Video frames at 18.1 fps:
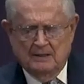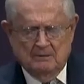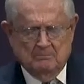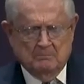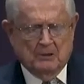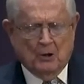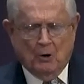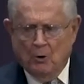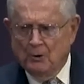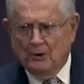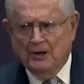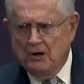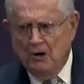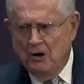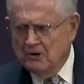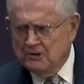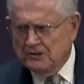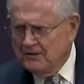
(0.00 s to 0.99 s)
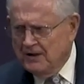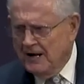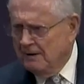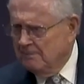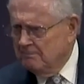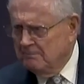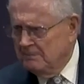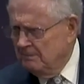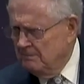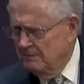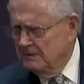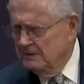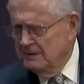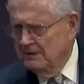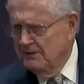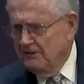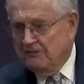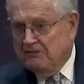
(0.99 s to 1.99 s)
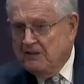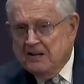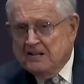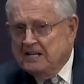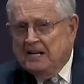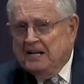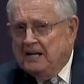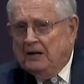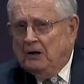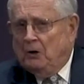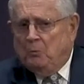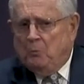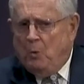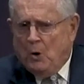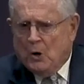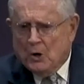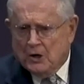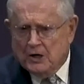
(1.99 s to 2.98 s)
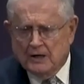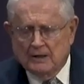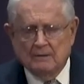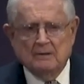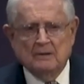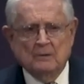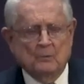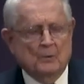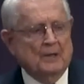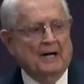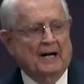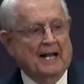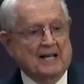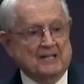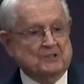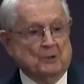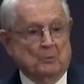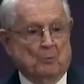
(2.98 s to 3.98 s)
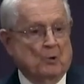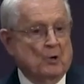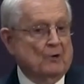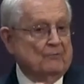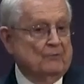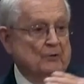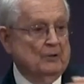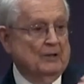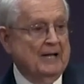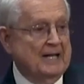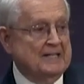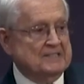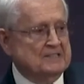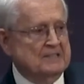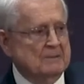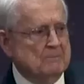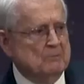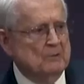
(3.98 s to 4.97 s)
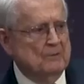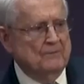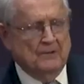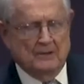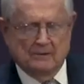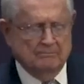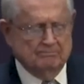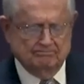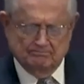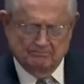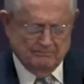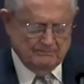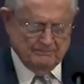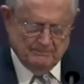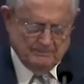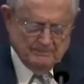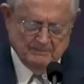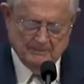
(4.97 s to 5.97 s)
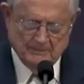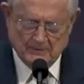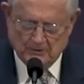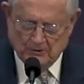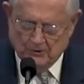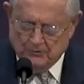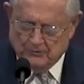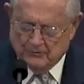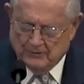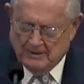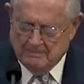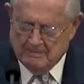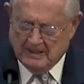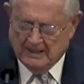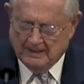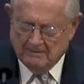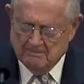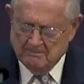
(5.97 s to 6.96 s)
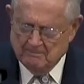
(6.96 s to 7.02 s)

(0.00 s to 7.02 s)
But holding on to them, thinking it'll work when it hasn't worked for X number of years, you're dreaming.